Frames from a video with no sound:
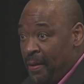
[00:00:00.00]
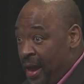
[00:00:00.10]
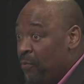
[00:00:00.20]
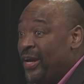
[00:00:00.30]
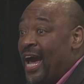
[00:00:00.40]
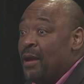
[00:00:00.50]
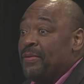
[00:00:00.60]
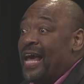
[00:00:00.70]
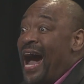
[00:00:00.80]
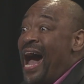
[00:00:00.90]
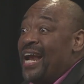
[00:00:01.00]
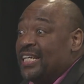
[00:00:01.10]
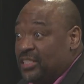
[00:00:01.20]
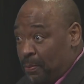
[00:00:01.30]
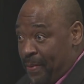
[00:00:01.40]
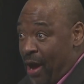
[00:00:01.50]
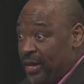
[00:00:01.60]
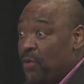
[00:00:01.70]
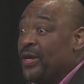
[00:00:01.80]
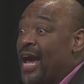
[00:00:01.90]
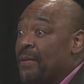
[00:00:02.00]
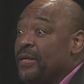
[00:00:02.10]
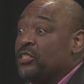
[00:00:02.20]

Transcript: And we got to be honest about it, and we got to be